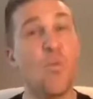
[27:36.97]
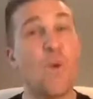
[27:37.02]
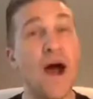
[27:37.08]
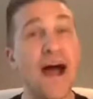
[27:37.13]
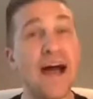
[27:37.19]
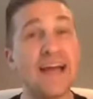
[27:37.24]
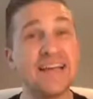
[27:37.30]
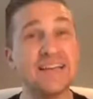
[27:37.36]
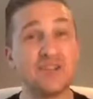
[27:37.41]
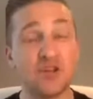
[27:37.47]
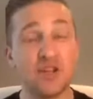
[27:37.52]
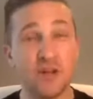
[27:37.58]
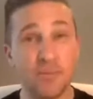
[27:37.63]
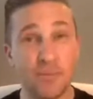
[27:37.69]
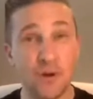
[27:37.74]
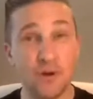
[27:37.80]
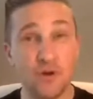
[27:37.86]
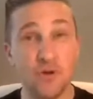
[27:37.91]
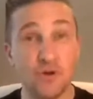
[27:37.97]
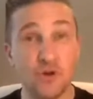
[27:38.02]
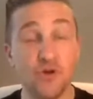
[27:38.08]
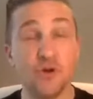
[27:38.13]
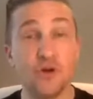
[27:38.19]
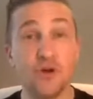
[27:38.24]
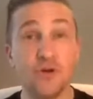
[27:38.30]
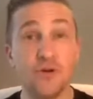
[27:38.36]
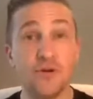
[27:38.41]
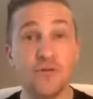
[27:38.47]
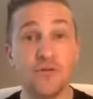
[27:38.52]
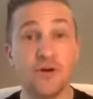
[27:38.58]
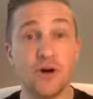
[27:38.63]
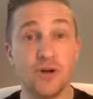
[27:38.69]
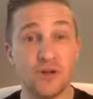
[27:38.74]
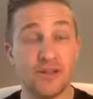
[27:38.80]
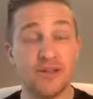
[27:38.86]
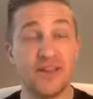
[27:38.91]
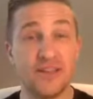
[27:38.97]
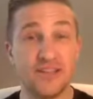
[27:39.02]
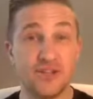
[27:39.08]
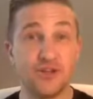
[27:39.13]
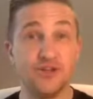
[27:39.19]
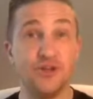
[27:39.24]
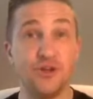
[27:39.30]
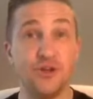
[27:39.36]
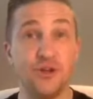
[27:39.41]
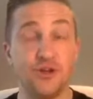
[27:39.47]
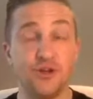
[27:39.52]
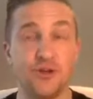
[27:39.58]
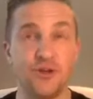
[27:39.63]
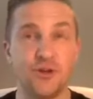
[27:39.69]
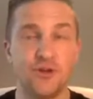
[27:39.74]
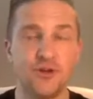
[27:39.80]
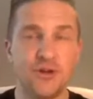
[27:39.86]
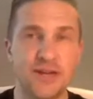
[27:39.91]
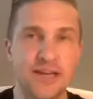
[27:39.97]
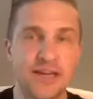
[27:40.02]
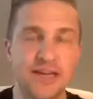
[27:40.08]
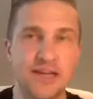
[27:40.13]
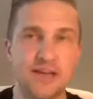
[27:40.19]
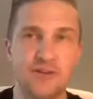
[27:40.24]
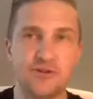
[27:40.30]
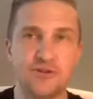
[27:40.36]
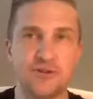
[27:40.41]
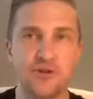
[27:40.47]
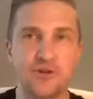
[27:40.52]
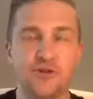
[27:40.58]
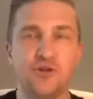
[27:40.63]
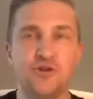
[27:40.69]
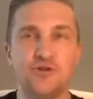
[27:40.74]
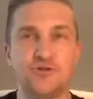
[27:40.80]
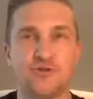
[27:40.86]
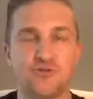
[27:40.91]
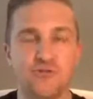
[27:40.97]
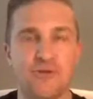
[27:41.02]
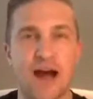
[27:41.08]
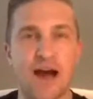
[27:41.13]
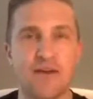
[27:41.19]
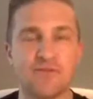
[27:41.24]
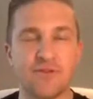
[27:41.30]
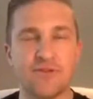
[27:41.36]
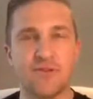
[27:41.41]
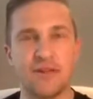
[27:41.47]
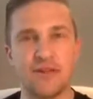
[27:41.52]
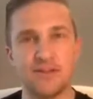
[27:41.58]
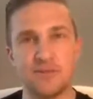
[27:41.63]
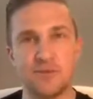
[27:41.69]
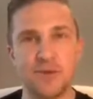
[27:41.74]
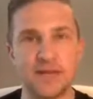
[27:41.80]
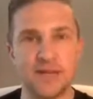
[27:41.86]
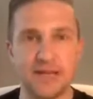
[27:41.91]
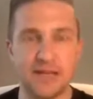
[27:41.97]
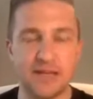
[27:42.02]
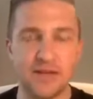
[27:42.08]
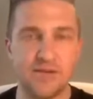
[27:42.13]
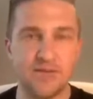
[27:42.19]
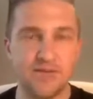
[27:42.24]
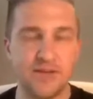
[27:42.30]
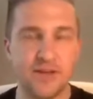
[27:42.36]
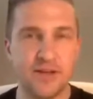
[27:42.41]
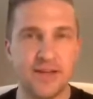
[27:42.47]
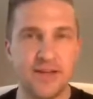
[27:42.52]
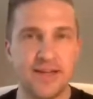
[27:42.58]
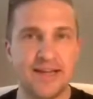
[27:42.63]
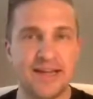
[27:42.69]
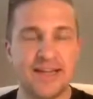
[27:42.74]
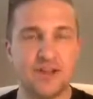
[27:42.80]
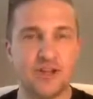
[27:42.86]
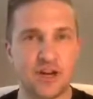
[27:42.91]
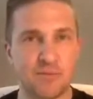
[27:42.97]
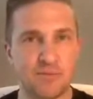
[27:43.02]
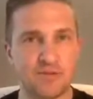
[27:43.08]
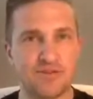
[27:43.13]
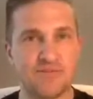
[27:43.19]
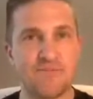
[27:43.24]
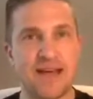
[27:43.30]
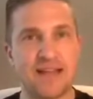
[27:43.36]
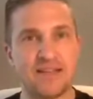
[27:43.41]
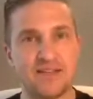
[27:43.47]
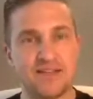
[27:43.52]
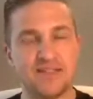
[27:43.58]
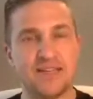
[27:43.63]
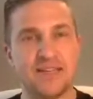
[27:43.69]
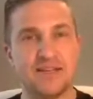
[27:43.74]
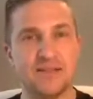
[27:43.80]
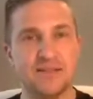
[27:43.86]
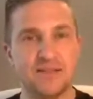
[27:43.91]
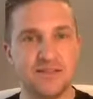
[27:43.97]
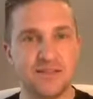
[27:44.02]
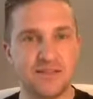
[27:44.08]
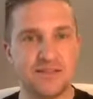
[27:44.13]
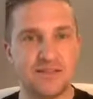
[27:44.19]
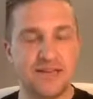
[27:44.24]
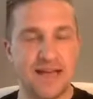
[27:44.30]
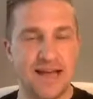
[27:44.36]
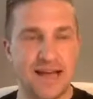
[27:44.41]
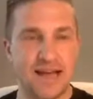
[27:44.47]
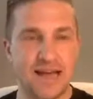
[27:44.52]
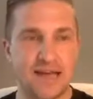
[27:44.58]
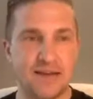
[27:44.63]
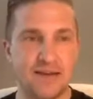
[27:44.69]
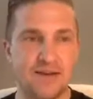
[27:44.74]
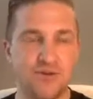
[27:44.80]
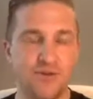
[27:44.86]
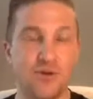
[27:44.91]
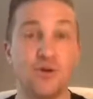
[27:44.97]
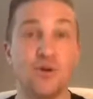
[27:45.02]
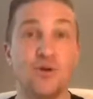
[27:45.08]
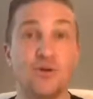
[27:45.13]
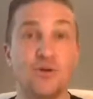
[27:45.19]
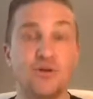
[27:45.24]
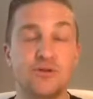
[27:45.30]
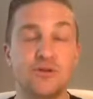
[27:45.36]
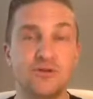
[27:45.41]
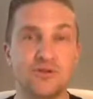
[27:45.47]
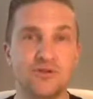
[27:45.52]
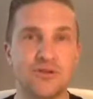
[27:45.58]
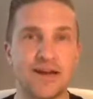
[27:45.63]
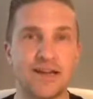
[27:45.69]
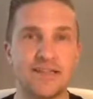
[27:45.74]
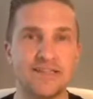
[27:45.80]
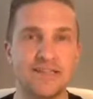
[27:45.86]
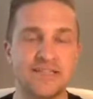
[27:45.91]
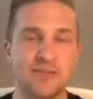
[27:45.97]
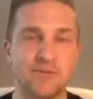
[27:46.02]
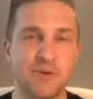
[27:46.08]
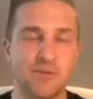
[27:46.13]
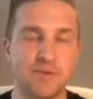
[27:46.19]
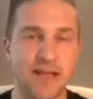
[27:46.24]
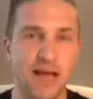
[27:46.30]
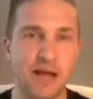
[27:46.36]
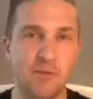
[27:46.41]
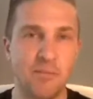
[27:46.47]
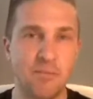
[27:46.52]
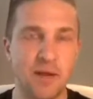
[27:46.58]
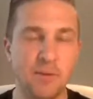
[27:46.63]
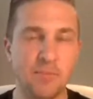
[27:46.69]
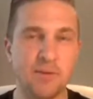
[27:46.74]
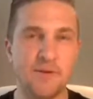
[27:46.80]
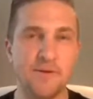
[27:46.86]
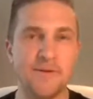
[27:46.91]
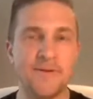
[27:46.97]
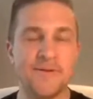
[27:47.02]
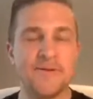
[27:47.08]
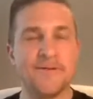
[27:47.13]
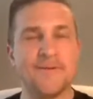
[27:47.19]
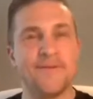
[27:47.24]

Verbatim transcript: why is all about you, all the things that you can do. And again, there's a huge raft of things that we can give in terms of mental skills and, and tools, strategies to be able to help people.